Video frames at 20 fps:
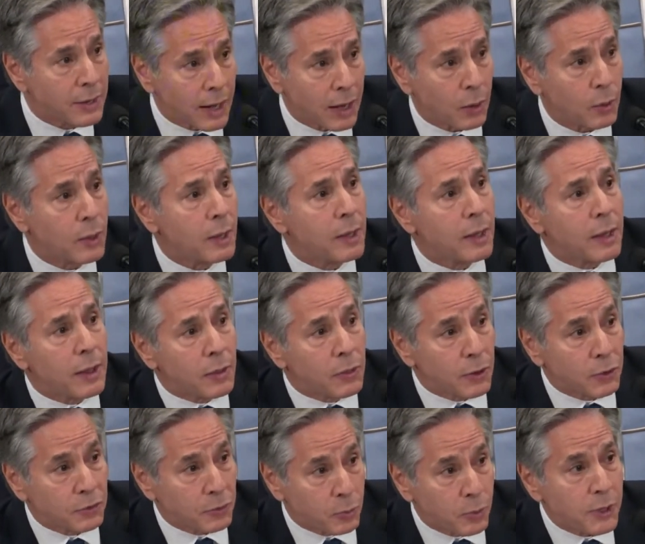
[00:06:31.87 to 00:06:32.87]
Now,
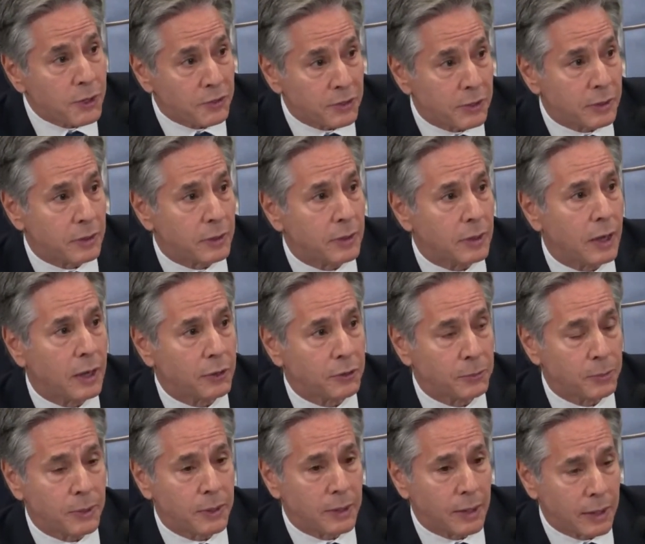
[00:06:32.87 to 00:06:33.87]
there's a reason,
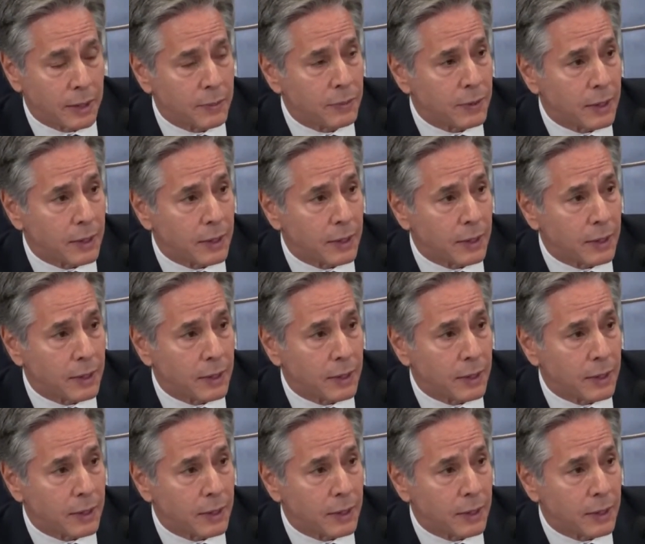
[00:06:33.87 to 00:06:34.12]
Congressman,